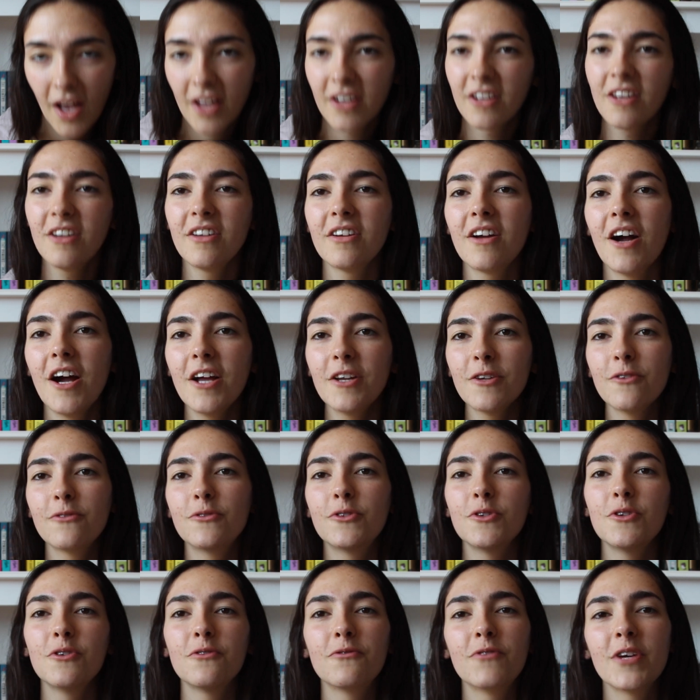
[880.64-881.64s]
I don't kind
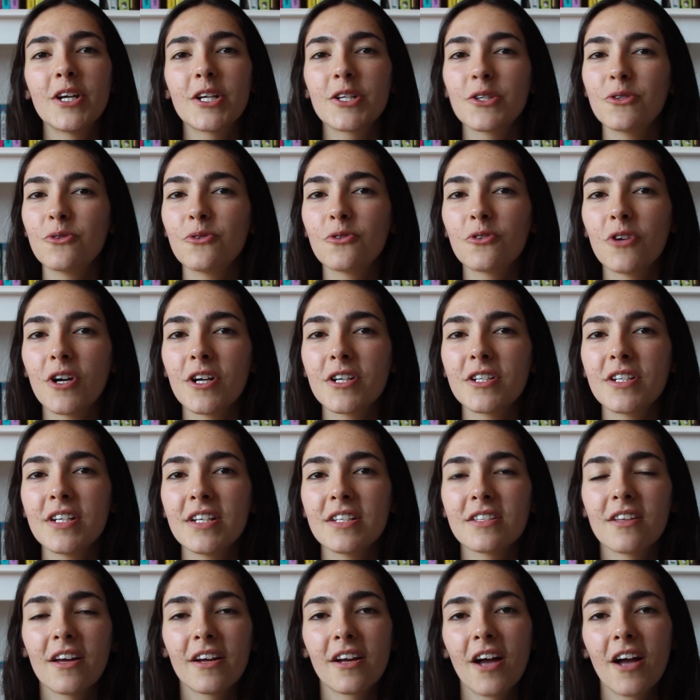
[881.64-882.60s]
of do fictional crushes,